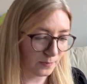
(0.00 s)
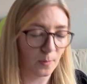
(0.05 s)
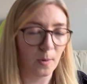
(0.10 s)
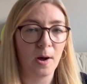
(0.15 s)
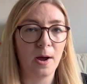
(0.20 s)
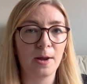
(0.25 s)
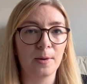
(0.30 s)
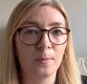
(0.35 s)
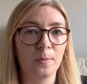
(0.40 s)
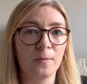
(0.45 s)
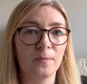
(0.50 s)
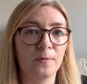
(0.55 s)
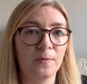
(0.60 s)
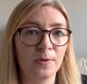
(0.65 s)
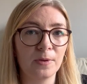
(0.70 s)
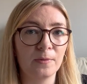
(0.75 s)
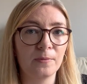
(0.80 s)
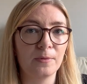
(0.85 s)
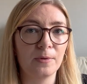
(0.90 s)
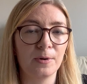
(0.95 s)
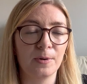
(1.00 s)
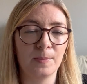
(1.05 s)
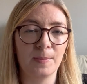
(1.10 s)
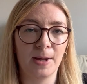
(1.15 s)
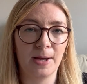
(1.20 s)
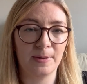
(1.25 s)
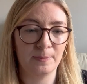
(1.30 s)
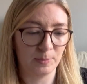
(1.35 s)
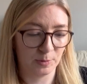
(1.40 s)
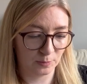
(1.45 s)
what I want for the room,
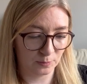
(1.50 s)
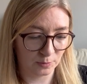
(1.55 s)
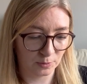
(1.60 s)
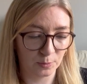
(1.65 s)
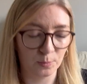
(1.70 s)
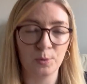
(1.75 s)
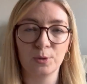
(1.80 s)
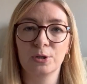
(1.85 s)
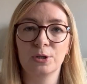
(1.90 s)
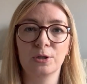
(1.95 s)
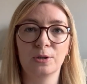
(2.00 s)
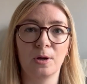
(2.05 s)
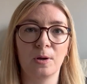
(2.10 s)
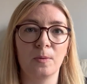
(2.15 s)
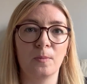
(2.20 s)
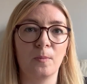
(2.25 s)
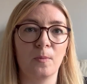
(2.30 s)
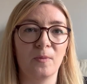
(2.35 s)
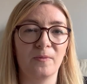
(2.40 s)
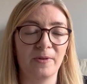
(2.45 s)
and my daughter wants to go